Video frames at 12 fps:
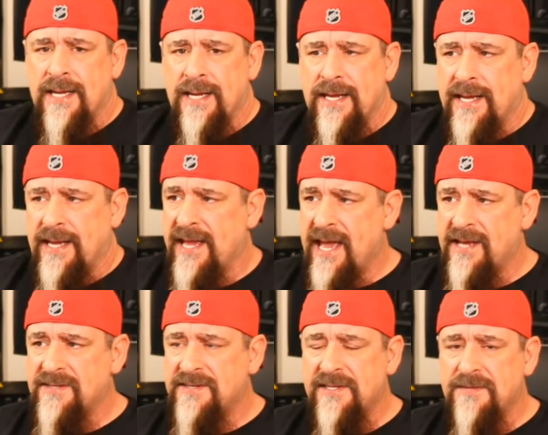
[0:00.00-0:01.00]
he
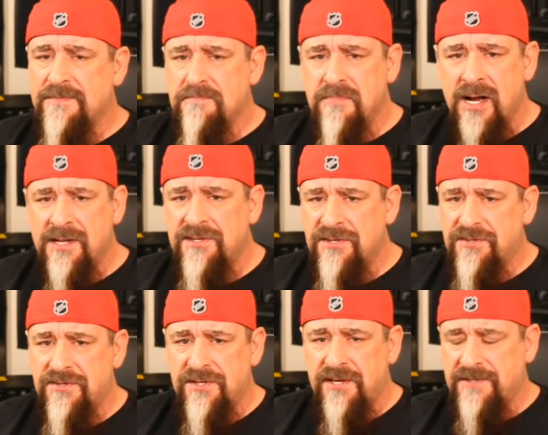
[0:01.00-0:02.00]
has this monster
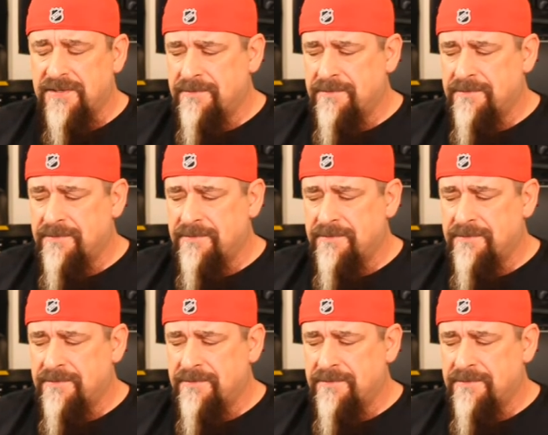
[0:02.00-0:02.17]
season.